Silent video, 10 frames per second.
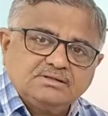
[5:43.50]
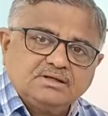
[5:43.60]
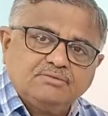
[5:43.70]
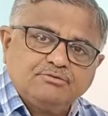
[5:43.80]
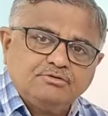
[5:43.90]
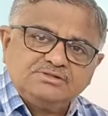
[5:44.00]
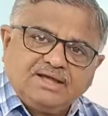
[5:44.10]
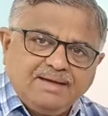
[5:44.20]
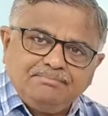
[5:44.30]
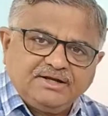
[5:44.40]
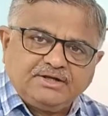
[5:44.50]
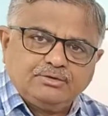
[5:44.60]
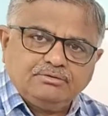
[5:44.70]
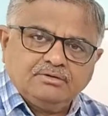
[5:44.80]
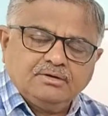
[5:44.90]
of course,
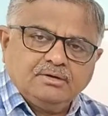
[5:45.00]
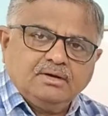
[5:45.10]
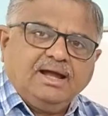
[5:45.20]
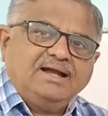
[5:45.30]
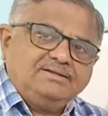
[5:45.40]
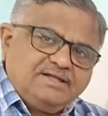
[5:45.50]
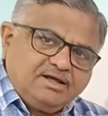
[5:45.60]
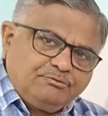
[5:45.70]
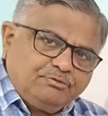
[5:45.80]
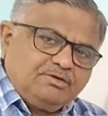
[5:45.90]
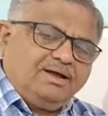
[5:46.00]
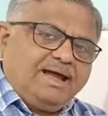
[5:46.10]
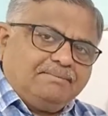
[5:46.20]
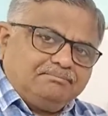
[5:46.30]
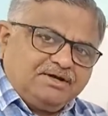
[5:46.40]
amplitude. And therefore, the
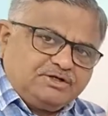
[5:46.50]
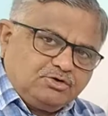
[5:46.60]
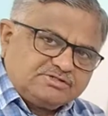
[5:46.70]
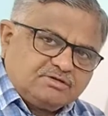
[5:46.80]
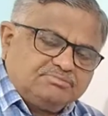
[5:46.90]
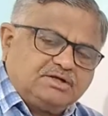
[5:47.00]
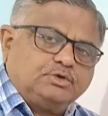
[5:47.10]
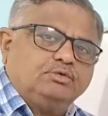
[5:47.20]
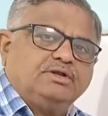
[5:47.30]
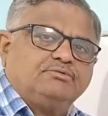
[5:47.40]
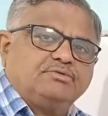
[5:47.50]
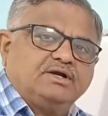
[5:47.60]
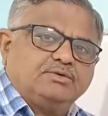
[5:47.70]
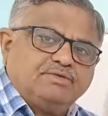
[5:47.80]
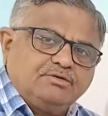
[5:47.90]
amplitudes of the two
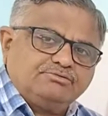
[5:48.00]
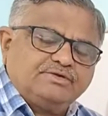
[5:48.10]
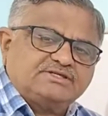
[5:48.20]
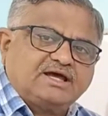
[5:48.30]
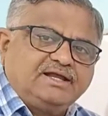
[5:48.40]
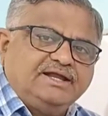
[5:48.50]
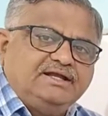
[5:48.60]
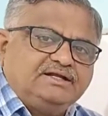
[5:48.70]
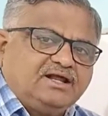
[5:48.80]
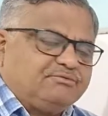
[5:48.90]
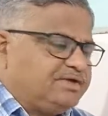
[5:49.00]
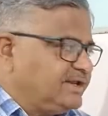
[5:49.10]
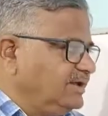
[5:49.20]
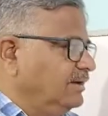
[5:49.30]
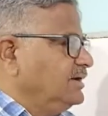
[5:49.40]
different waves which are
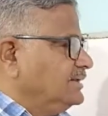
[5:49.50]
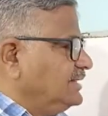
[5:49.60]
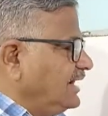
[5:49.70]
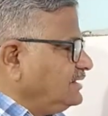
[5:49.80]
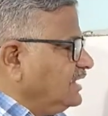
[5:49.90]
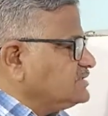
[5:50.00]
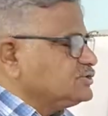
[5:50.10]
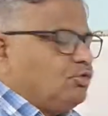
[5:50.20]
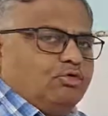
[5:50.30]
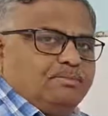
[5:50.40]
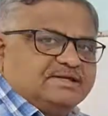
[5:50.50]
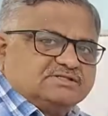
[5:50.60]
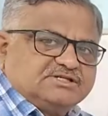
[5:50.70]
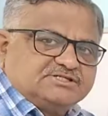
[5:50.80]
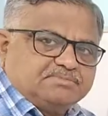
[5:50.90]
interfering, that also obeys
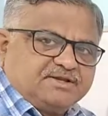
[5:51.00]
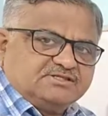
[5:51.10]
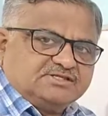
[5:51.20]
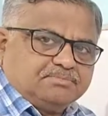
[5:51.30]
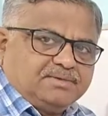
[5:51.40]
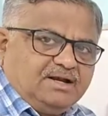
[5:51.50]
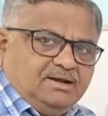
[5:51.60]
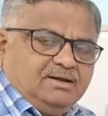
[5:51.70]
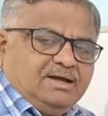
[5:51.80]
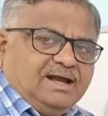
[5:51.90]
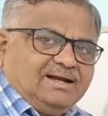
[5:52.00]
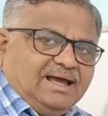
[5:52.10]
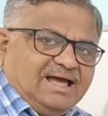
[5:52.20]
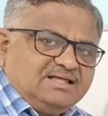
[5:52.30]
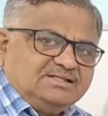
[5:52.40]
this principle. And
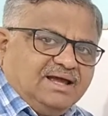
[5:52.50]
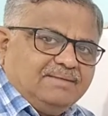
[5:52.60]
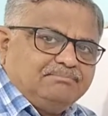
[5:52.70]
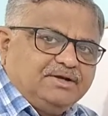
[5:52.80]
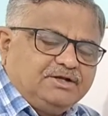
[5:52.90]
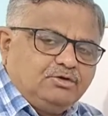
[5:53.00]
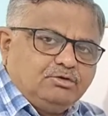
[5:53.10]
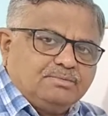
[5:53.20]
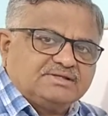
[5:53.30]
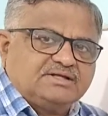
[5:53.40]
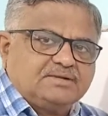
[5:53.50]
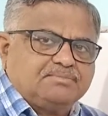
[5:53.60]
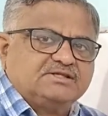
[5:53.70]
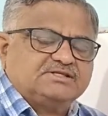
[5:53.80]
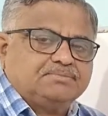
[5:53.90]
as the amplitude obeys that
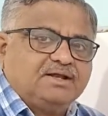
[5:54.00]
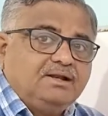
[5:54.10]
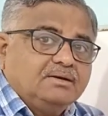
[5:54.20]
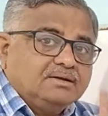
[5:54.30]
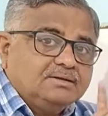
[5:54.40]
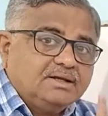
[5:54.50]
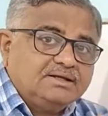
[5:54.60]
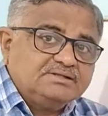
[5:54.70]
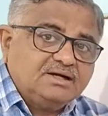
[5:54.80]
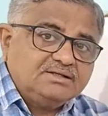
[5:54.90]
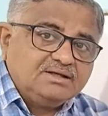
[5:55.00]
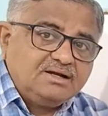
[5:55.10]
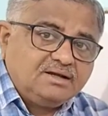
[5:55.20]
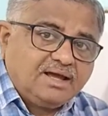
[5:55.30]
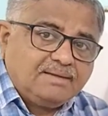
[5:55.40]
principle, the
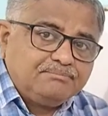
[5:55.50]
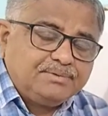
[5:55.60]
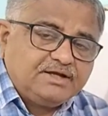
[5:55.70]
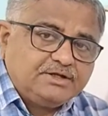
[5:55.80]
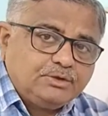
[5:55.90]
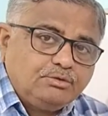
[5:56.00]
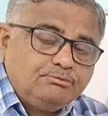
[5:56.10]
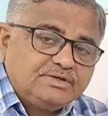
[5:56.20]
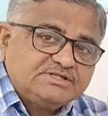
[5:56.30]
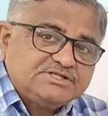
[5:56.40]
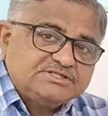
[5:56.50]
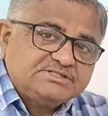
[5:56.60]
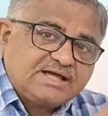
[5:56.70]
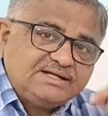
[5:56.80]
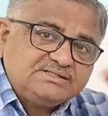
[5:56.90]
resultant amplitude which
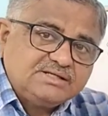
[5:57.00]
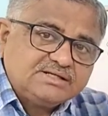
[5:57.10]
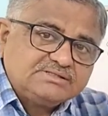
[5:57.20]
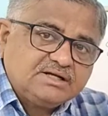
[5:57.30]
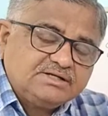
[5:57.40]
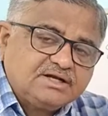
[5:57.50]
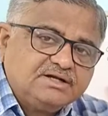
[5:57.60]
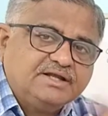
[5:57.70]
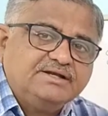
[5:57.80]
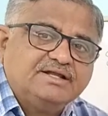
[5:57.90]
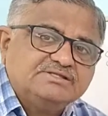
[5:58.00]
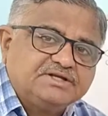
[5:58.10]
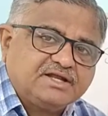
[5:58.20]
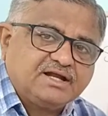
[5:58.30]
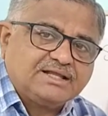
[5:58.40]
decides the resultant
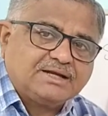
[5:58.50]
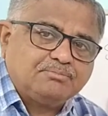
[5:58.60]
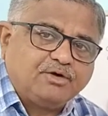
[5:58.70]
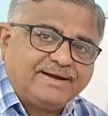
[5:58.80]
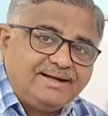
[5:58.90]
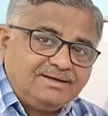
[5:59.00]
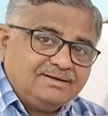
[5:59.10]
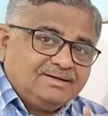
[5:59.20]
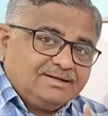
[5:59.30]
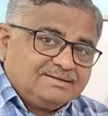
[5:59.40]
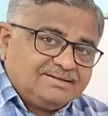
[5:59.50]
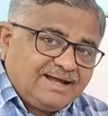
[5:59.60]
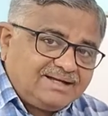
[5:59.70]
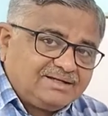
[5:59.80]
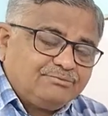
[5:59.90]
intensity at that point,
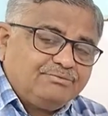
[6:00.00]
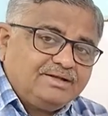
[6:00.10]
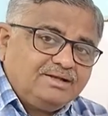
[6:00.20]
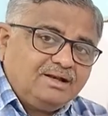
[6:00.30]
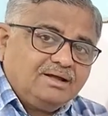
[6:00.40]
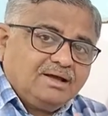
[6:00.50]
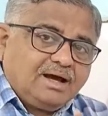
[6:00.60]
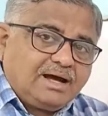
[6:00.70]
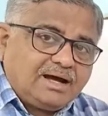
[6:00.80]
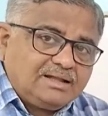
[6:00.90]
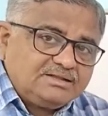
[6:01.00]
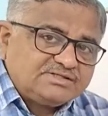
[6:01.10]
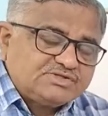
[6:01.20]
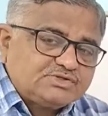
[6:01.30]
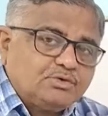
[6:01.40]
that will
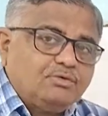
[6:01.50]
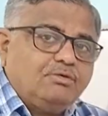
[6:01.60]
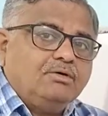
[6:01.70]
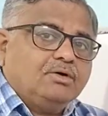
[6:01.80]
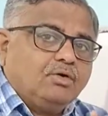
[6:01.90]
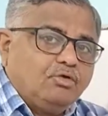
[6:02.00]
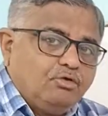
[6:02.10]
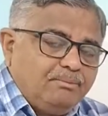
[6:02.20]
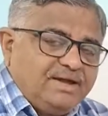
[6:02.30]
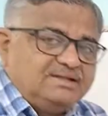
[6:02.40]
also obey